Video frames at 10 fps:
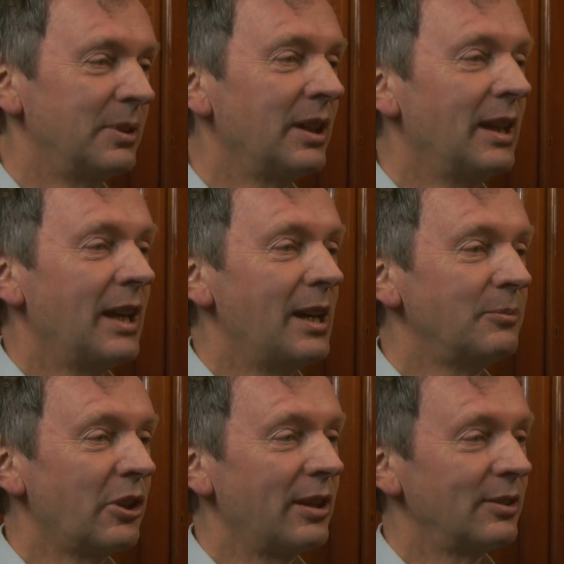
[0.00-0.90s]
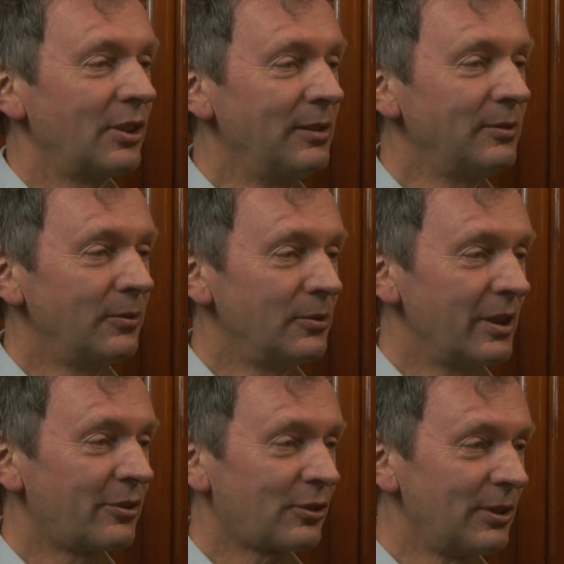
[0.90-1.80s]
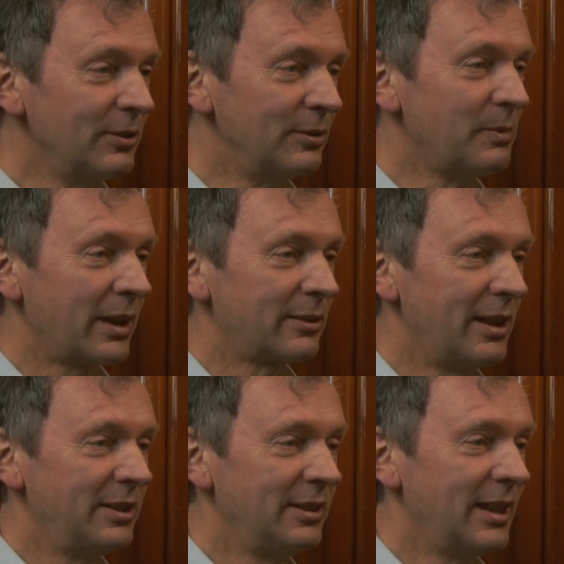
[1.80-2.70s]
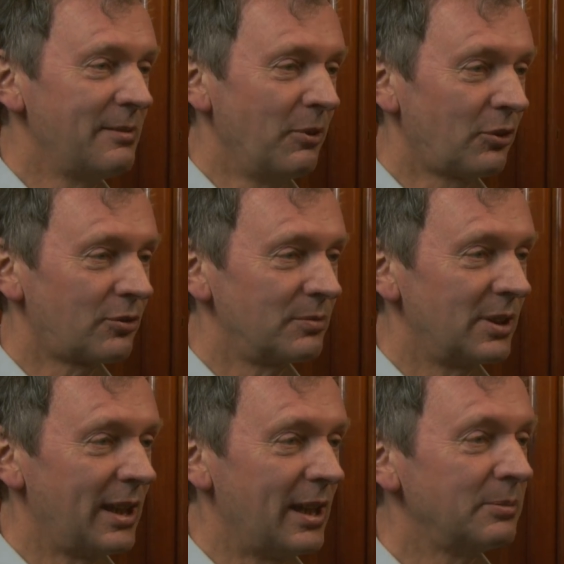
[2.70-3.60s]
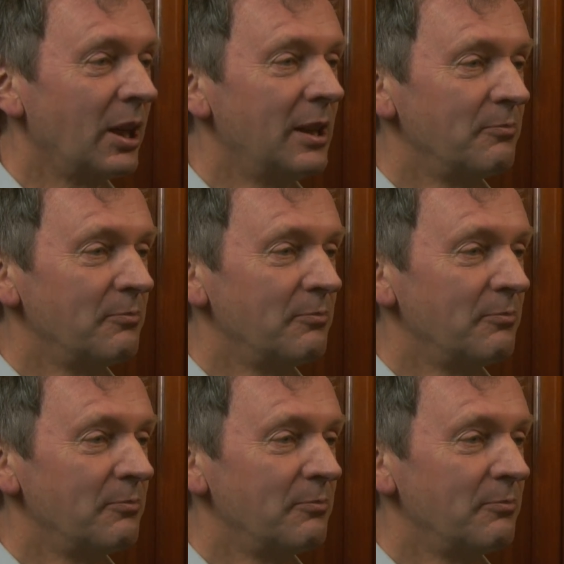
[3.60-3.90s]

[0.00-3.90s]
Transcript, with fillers: But I'm saying that even if you exclude migrating chemists from the lab,